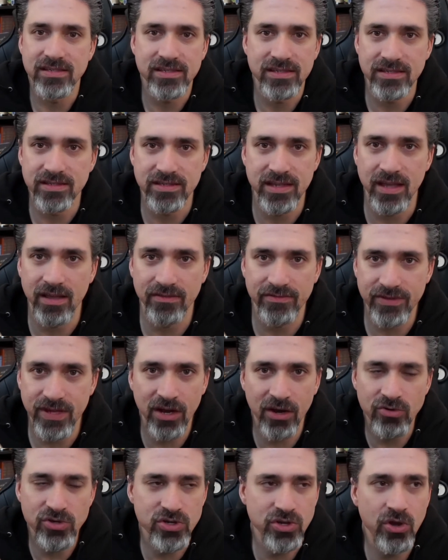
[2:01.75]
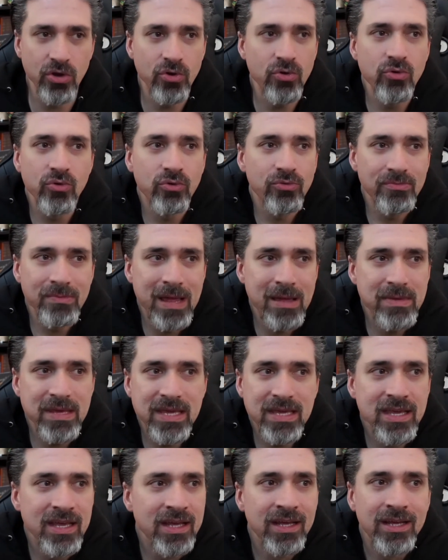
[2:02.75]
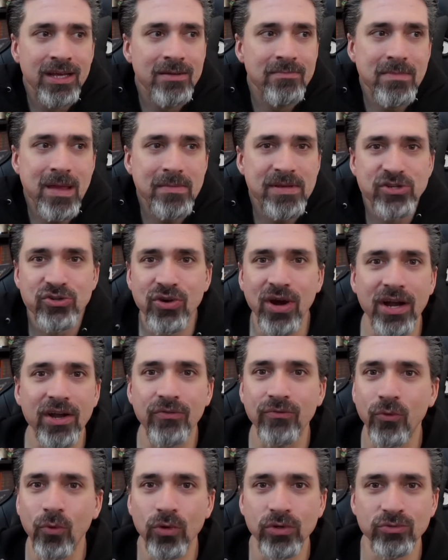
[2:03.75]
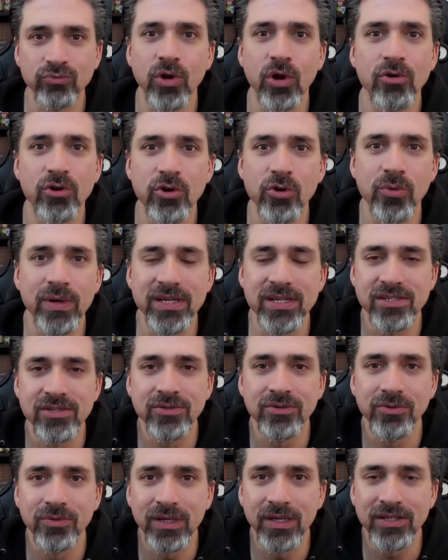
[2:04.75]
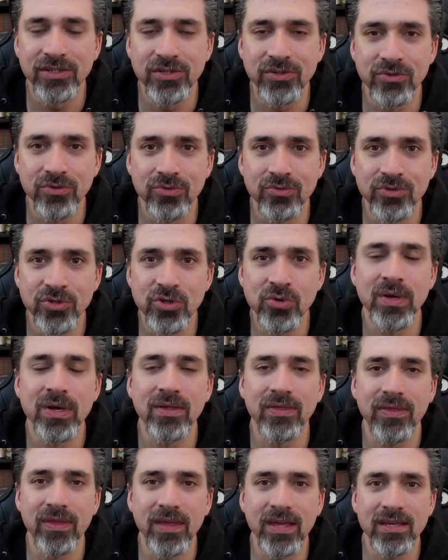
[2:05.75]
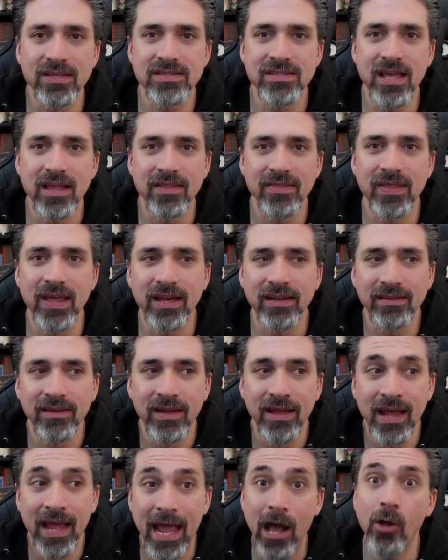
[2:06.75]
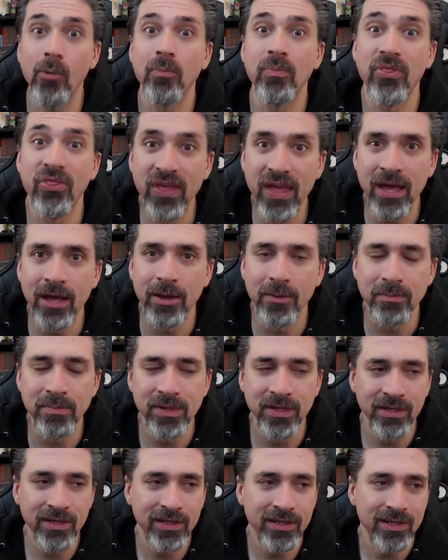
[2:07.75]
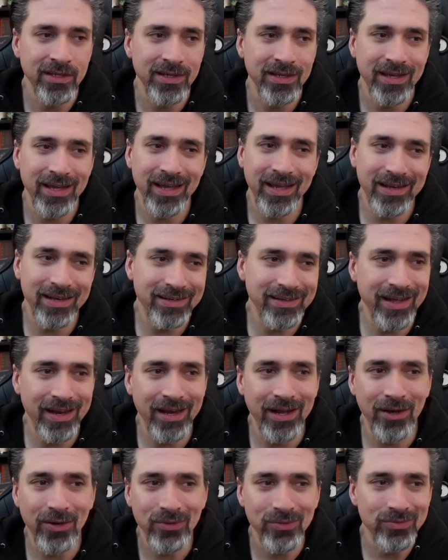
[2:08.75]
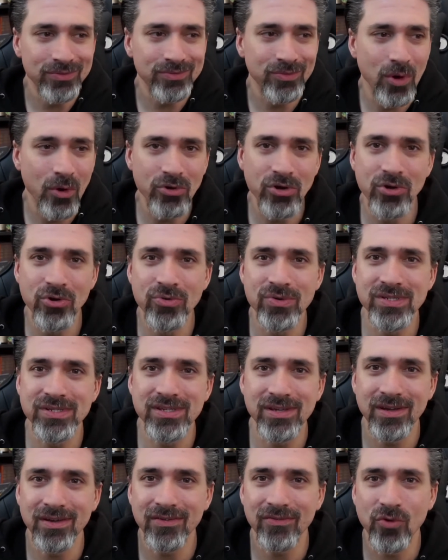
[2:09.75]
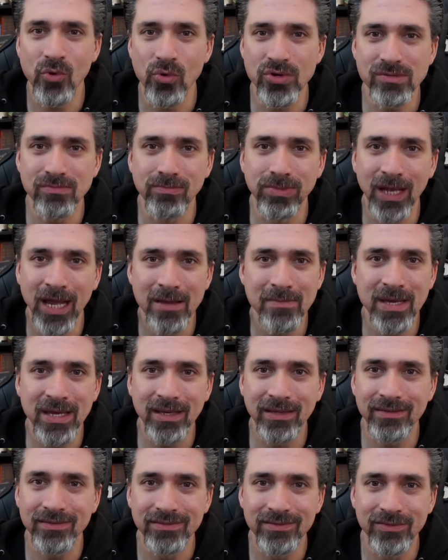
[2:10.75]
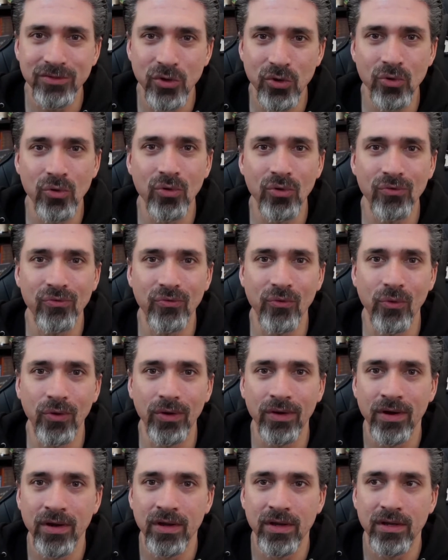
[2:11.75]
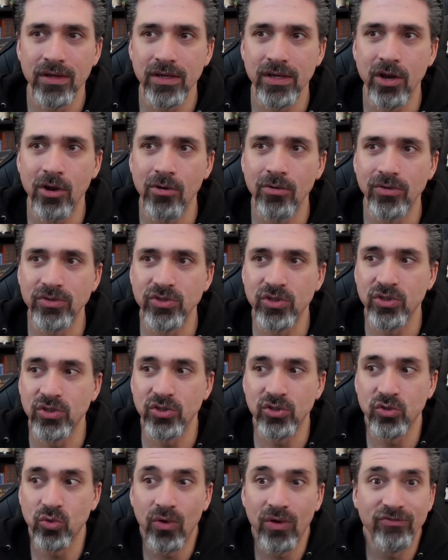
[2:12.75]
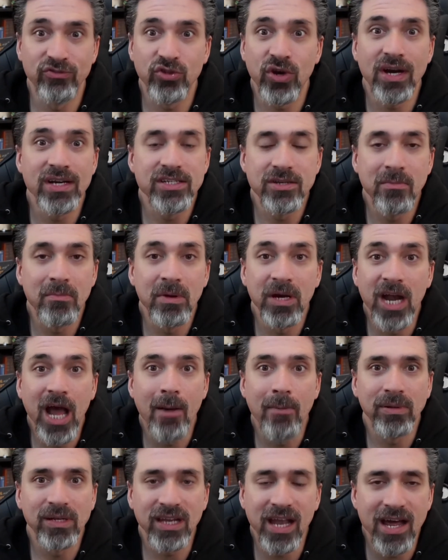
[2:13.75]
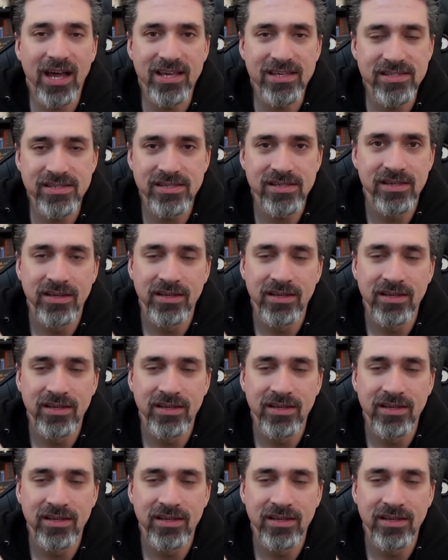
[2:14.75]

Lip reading: and stuff. You know, Google maybe trying to force Roku into doing things that help them. And, you know, Roku is, of course, blaming Google for, you know, sort of trying to monopolize